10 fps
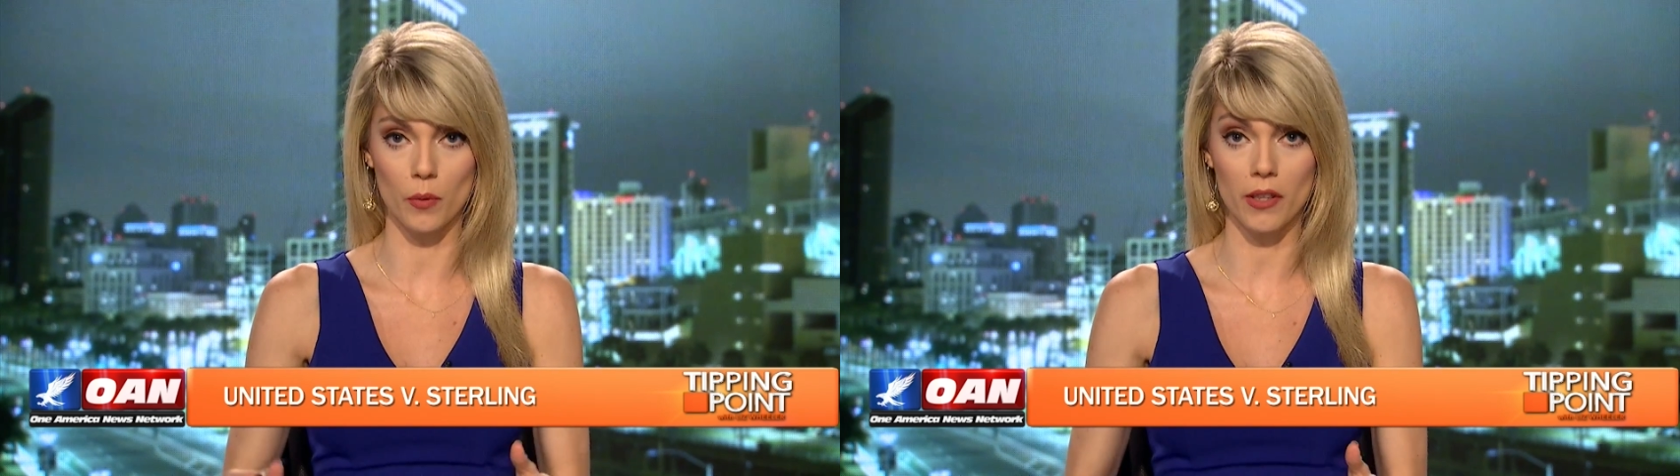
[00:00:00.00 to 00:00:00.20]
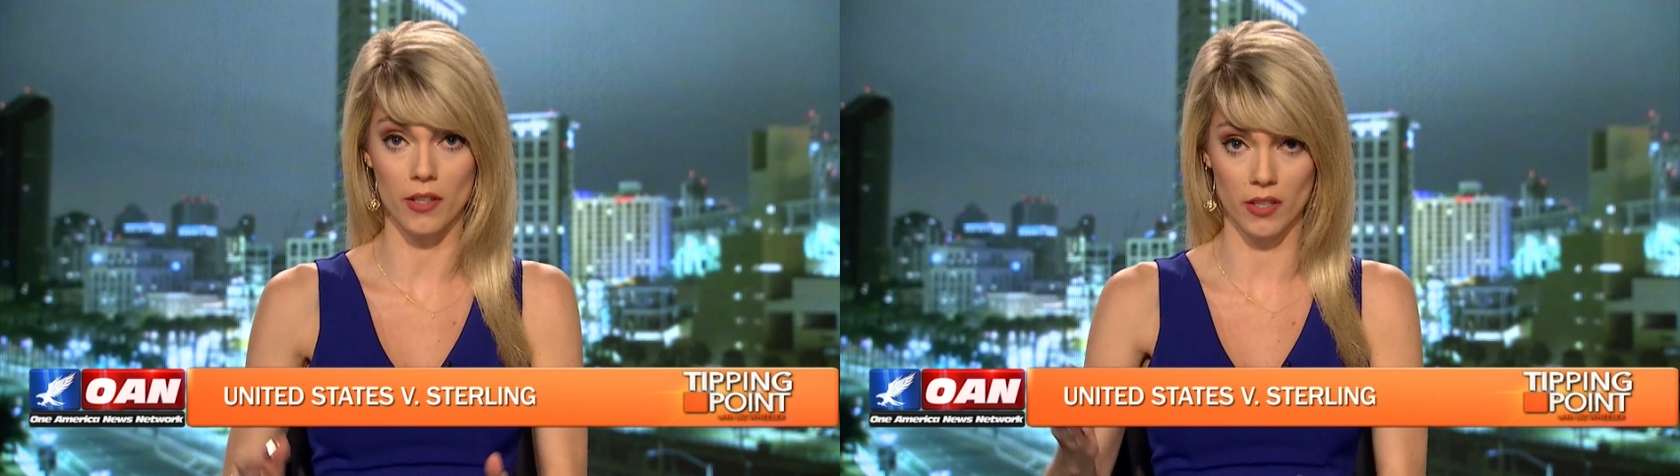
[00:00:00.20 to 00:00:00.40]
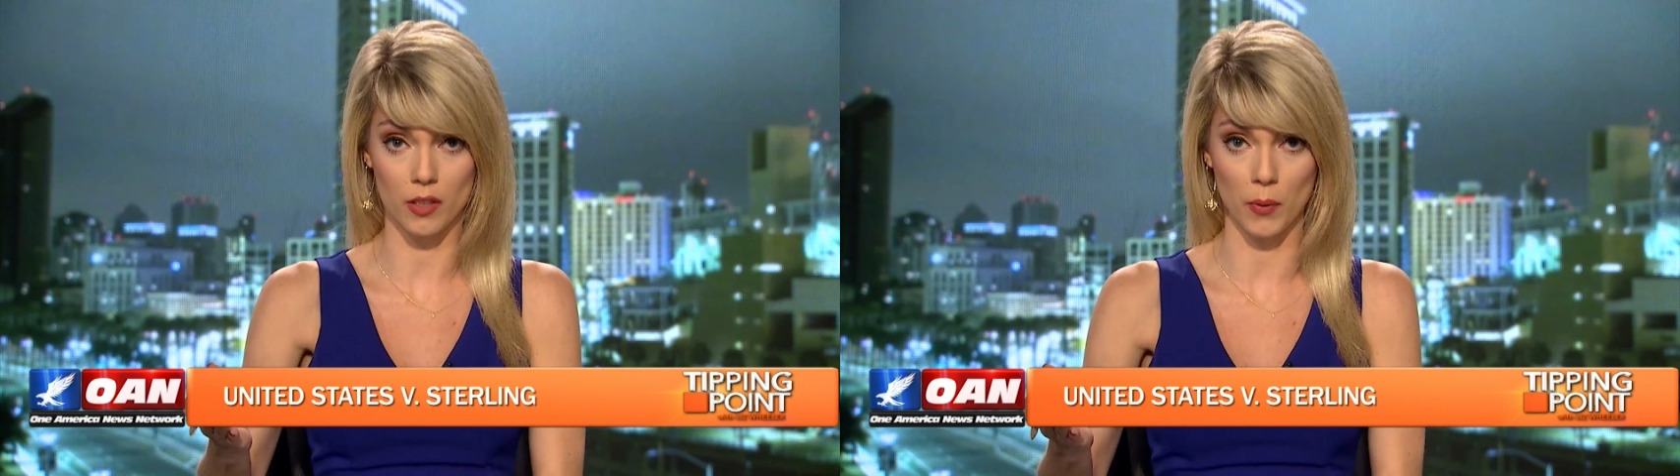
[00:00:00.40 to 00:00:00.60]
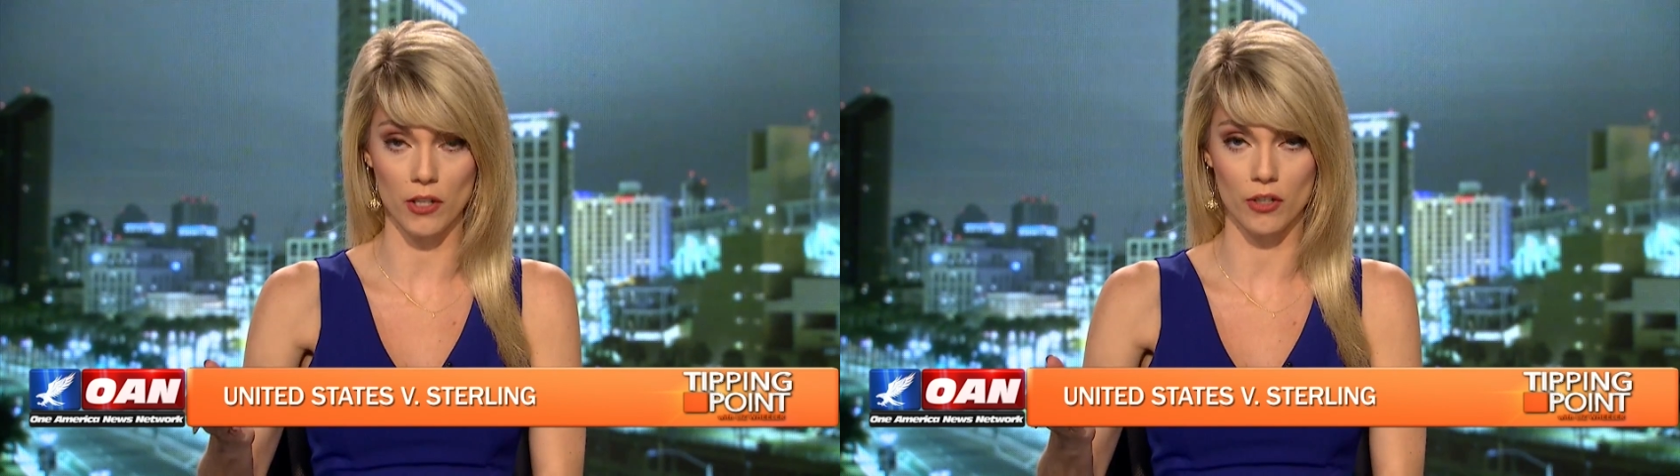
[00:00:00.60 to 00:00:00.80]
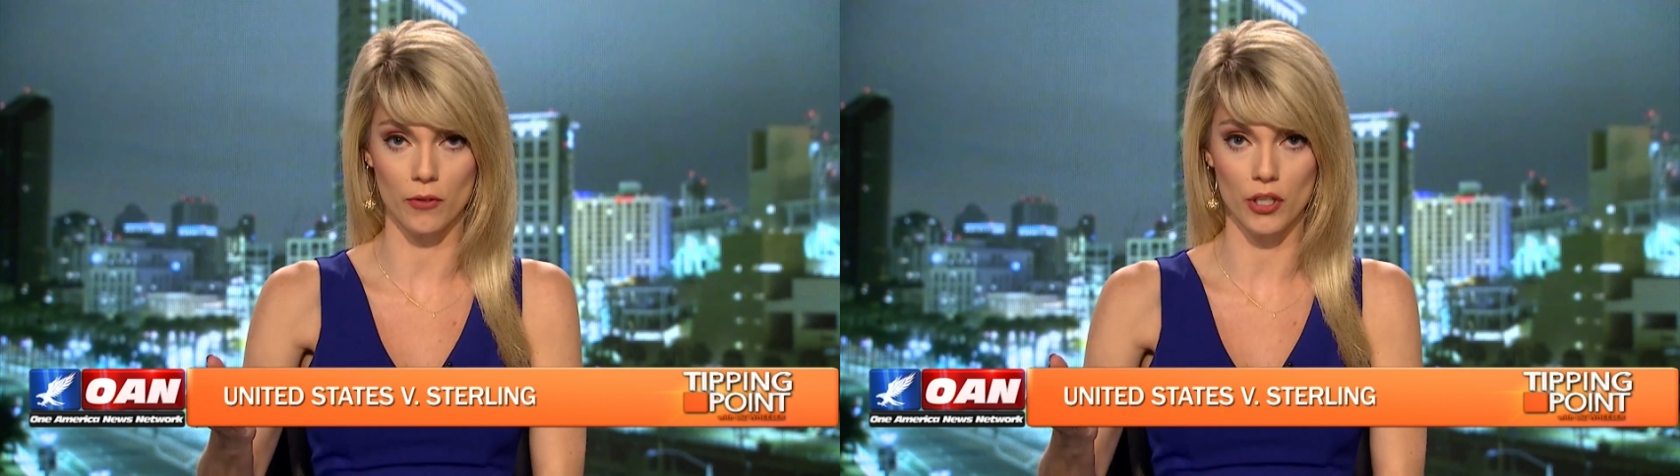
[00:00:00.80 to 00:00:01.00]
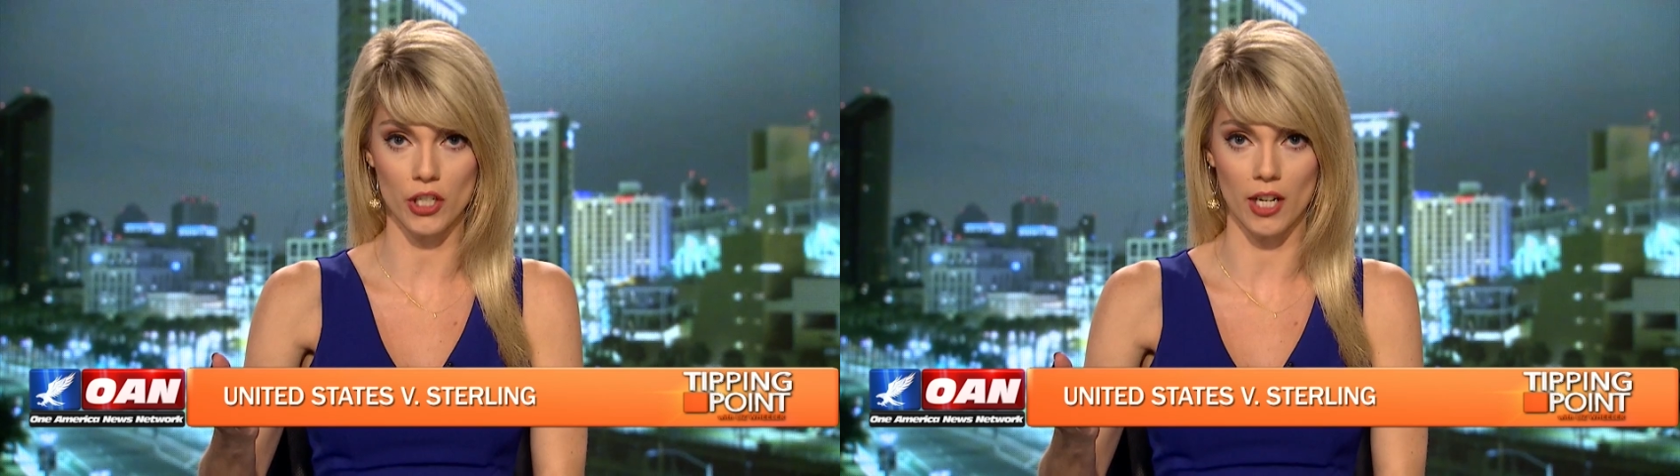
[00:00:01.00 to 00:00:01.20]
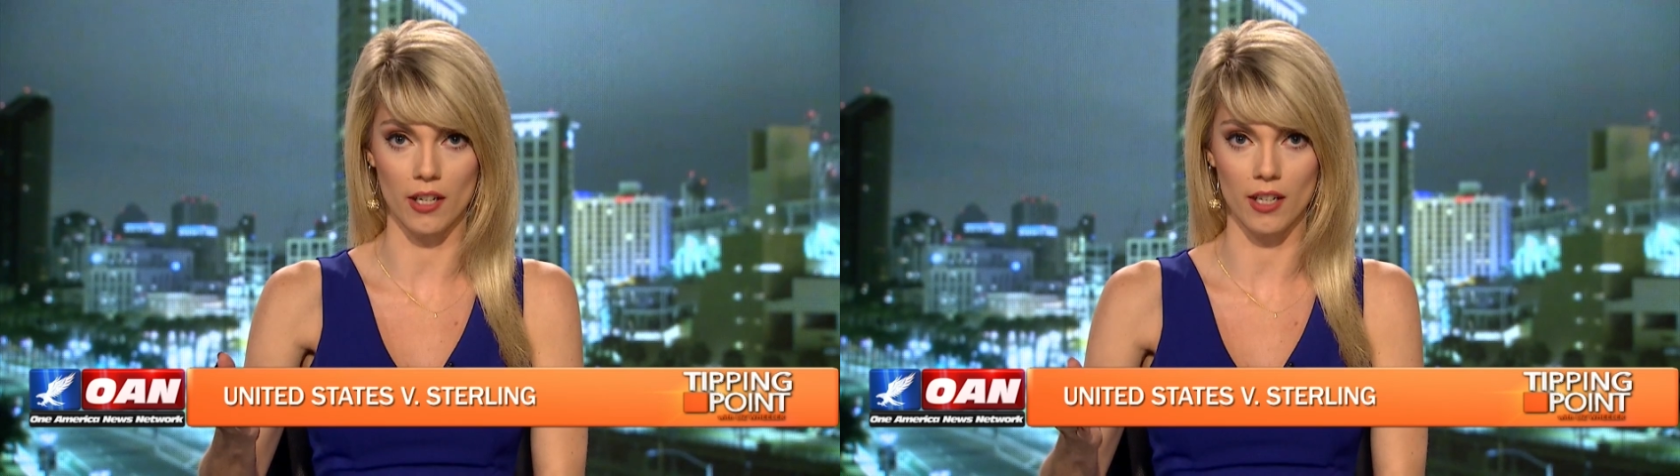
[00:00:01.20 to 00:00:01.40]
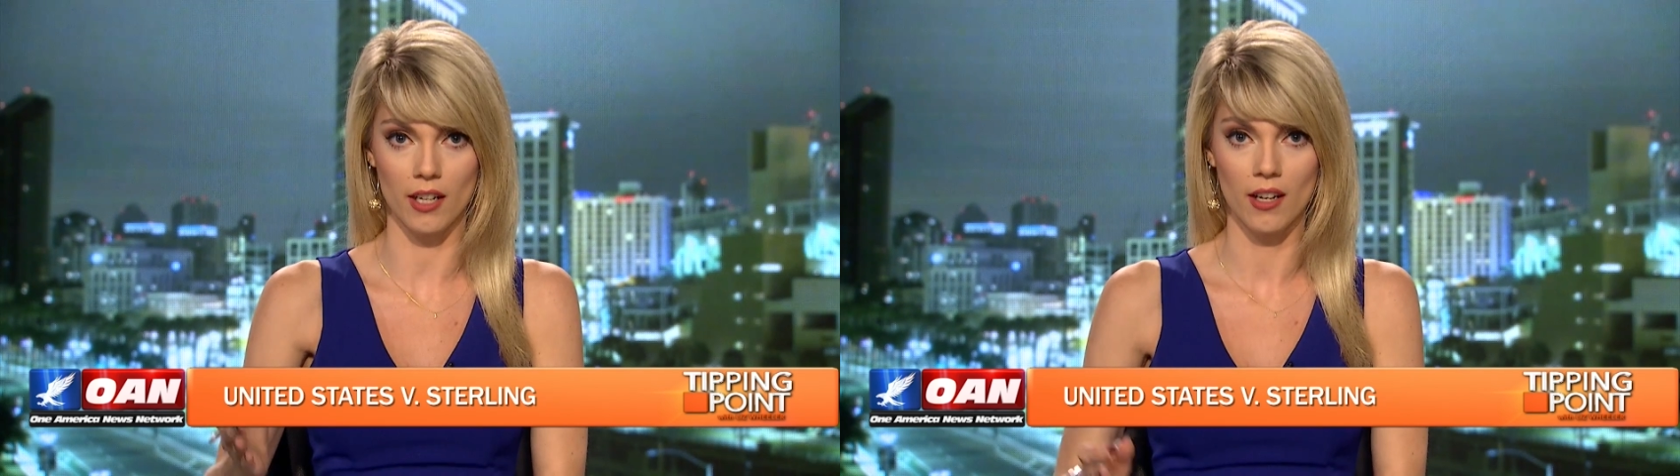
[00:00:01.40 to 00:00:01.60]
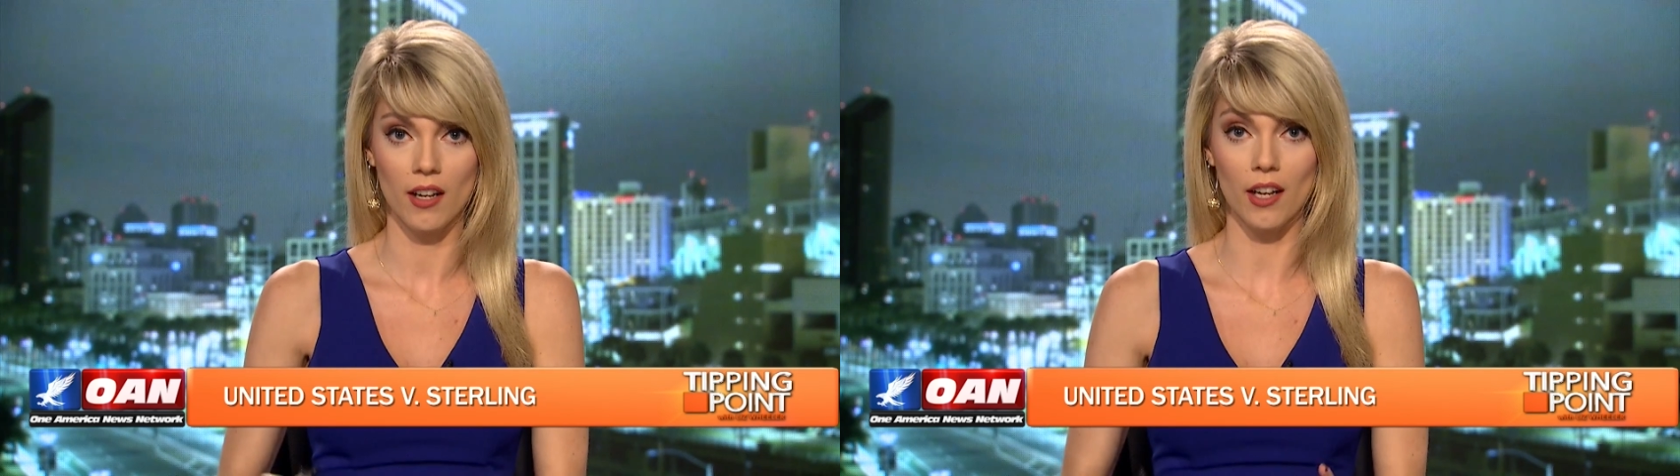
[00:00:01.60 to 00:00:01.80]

with this expression of Christianity